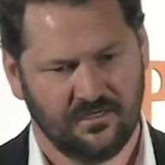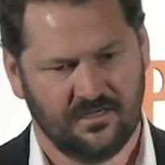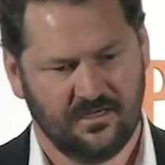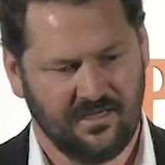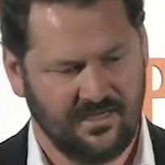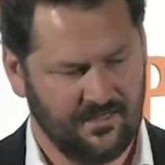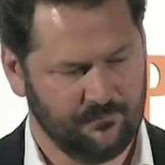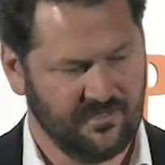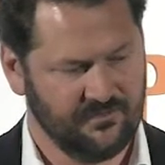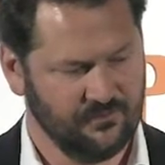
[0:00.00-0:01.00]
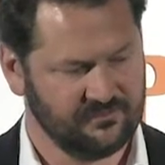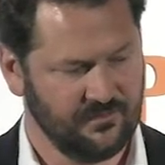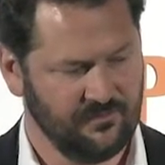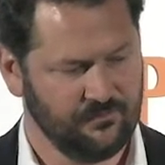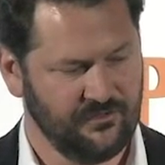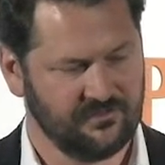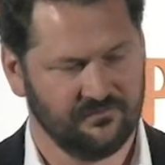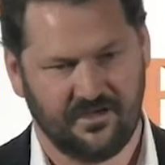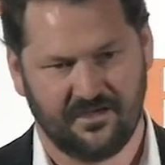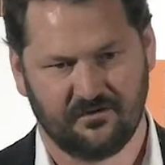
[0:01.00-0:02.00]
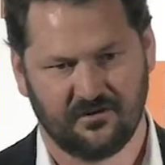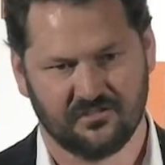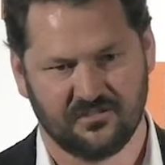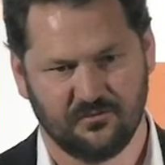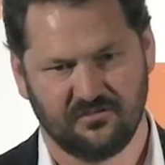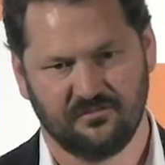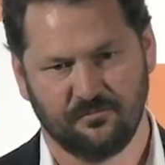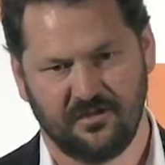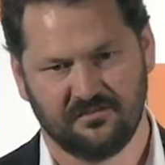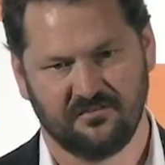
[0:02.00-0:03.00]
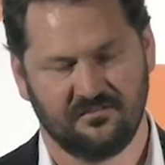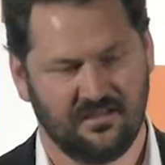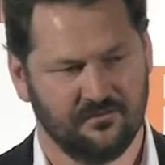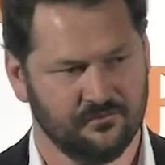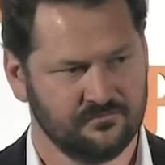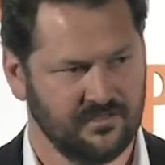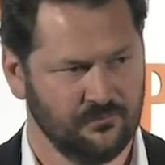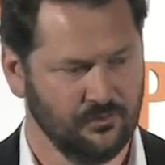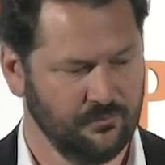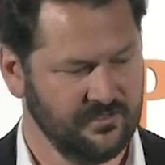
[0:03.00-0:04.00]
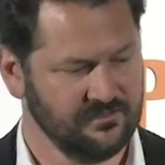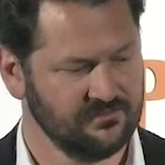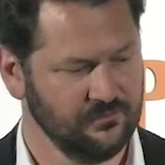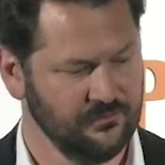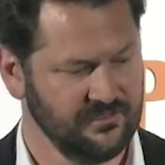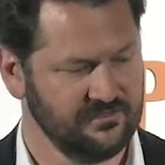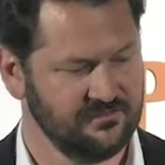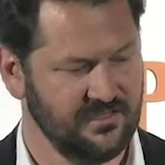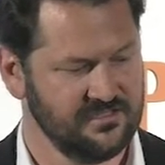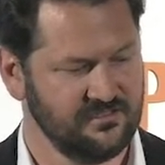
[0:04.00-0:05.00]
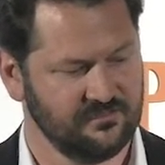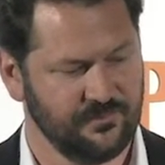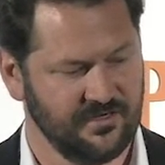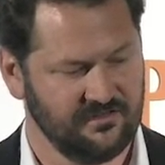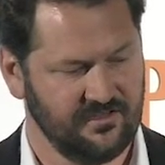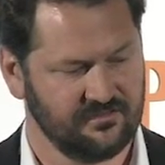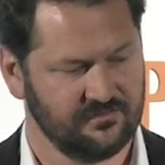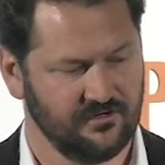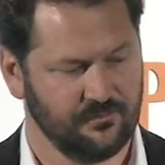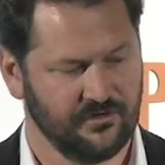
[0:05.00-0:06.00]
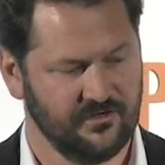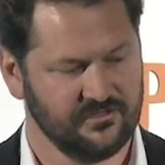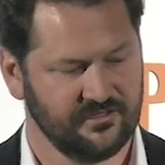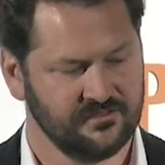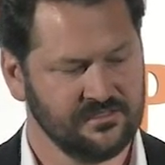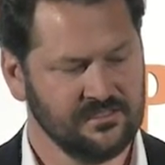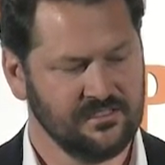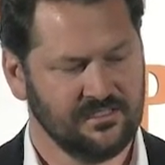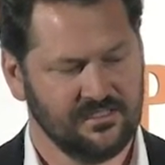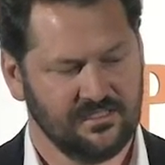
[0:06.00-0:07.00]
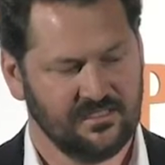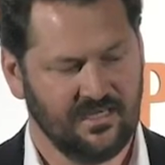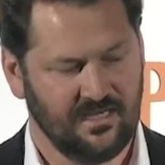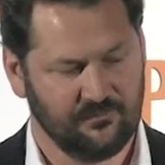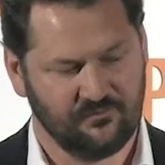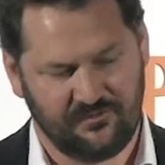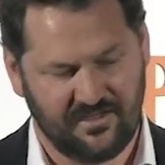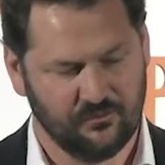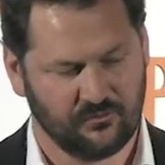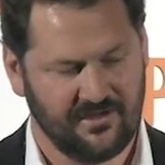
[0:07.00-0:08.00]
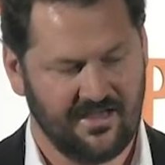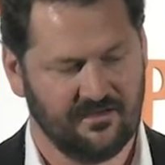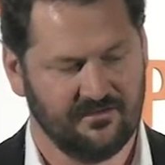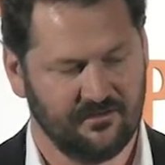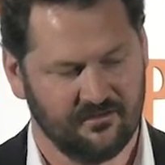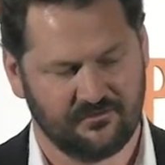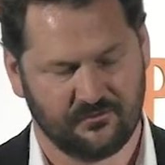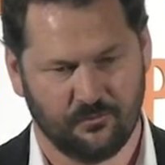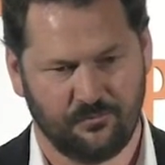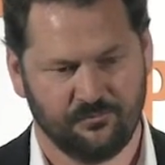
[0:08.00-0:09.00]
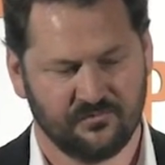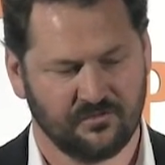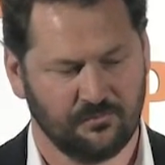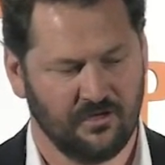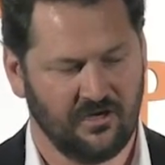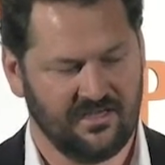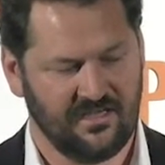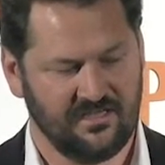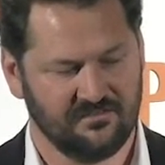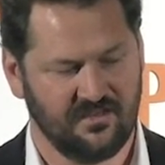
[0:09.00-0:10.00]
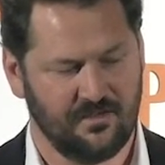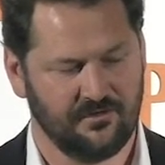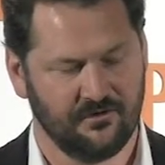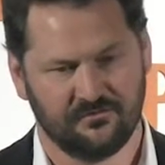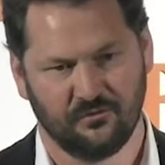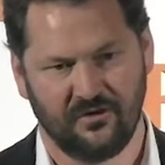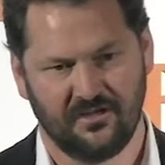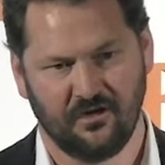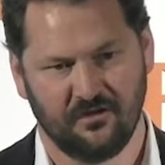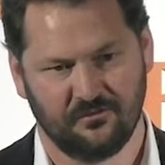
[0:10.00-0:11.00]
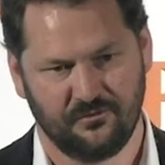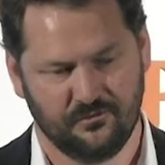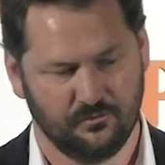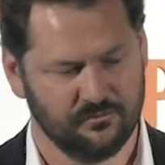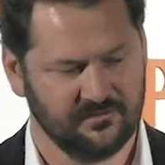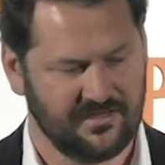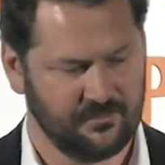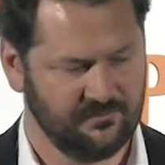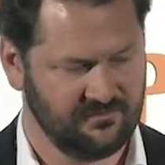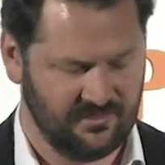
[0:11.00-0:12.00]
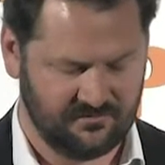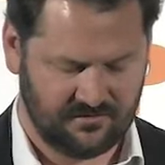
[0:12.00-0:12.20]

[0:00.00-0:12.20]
and also in-pit conveying and crushing, which is in place at Sentinel and will be installed in Kansanshi as part of the S3 project. If we then look at our electrical supply in Zambia, it's already highly renewable, 80%